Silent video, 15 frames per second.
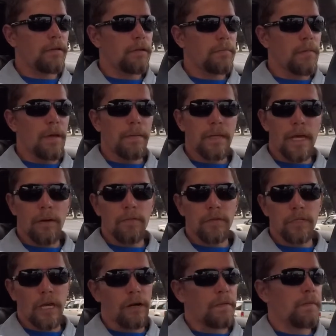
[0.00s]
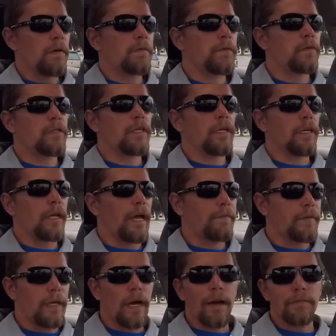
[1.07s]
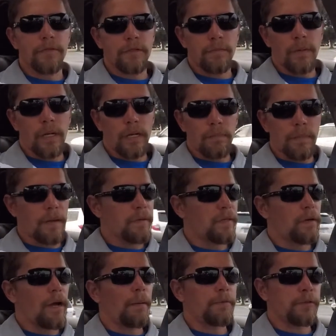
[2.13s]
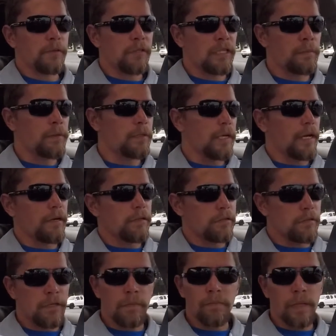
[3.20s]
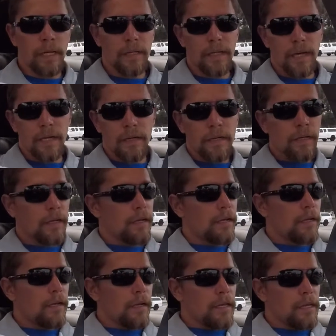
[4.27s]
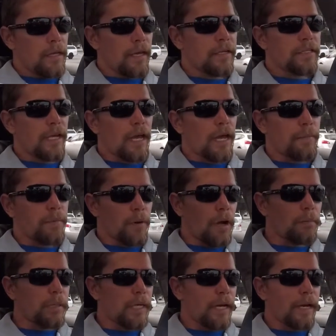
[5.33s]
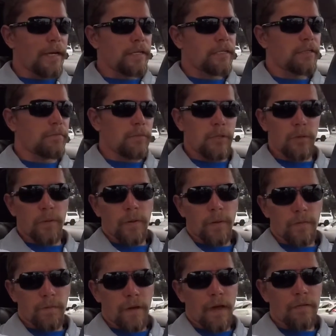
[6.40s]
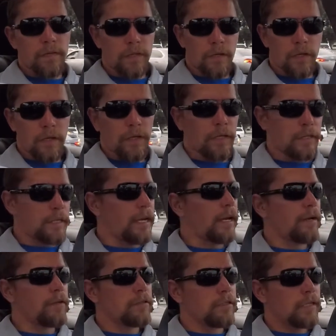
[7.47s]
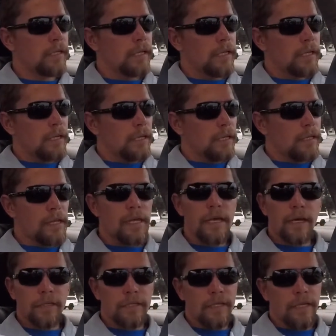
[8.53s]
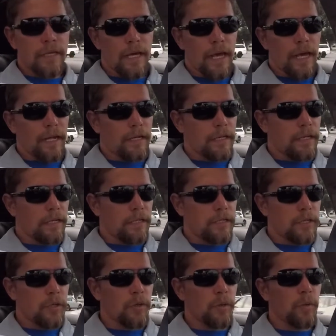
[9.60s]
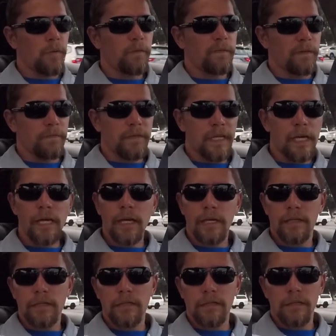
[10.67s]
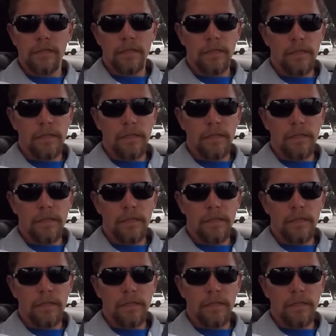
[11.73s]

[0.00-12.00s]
maybe that was, I don't even know if you still have the option, but maybe they're optional summer tires or something like that. The SI probably has some 235s that are good tires. The EXT had 215s